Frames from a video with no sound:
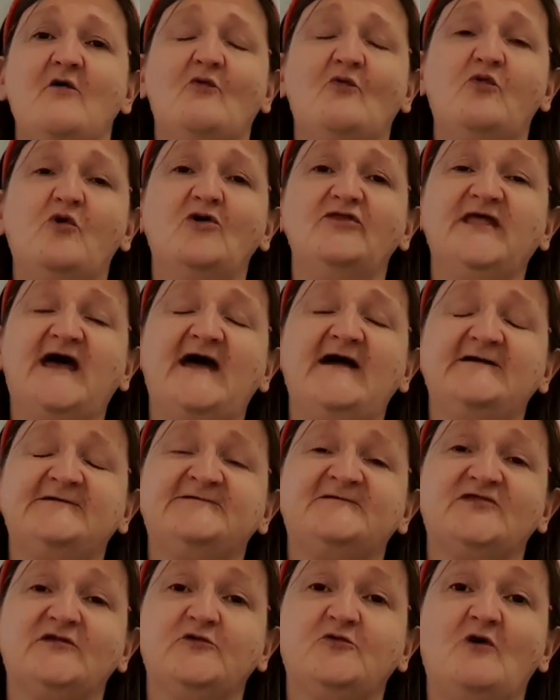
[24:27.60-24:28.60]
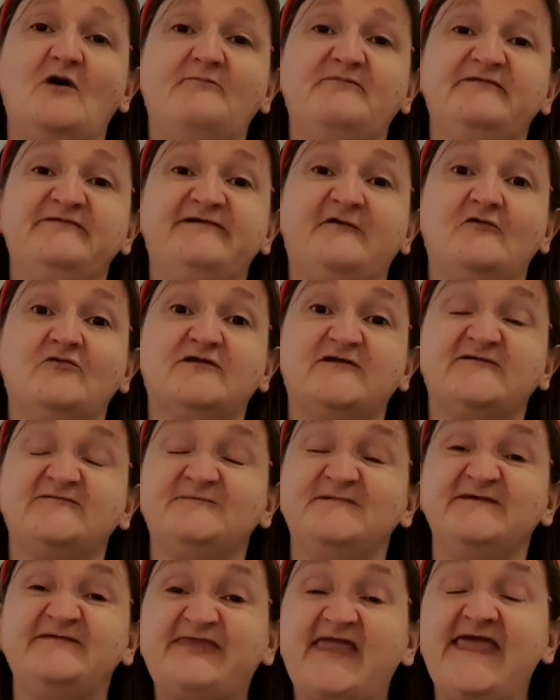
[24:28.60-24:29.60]
won't actually go up until
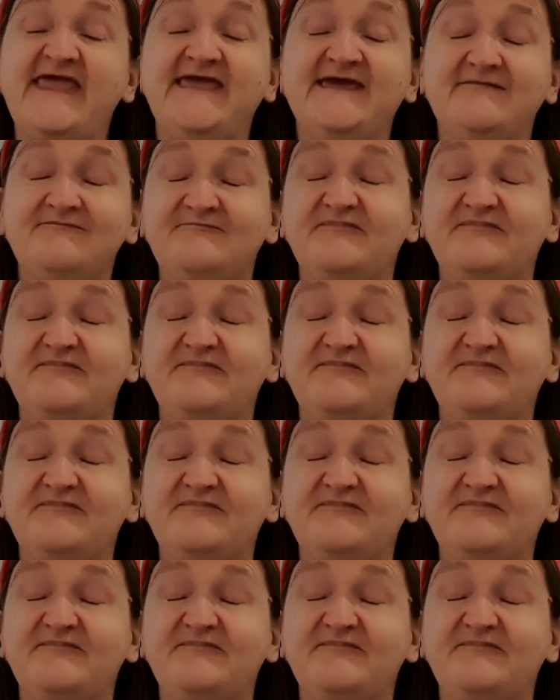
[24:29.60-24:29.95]
Christmas Day,